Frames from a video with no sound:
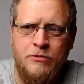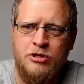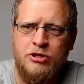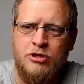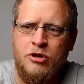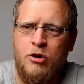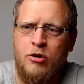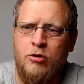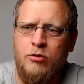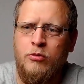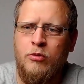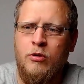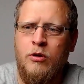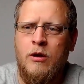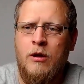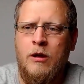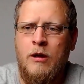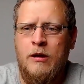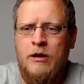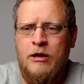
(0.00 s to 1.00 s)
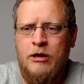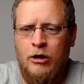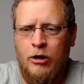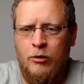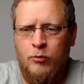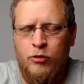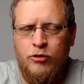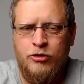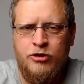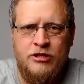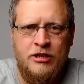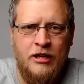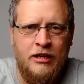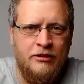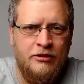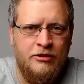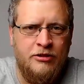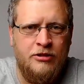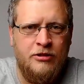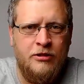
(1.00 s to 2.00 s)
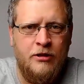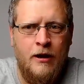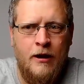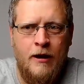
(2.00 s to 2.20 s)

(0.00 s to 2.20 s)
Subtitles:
So, you know, in one sense,